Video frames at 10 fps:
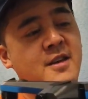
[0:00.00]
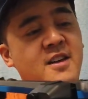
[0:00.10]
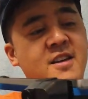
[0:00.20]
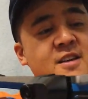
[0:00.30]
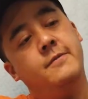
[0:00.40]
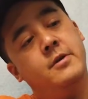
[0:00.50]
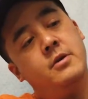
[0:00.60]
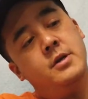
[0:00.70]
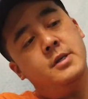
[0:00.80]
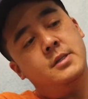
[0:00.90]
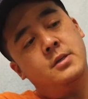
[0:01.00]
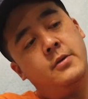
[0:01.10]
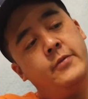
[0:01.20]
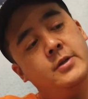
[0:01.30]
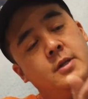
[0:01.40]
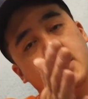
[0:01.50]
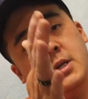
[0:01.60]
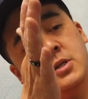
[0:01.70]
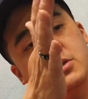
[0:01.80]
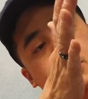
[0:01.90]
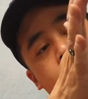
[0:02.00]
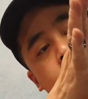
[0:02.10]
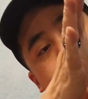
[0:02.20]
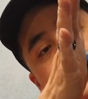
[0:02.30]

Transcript: okay? If it's gonna hit a tree, it's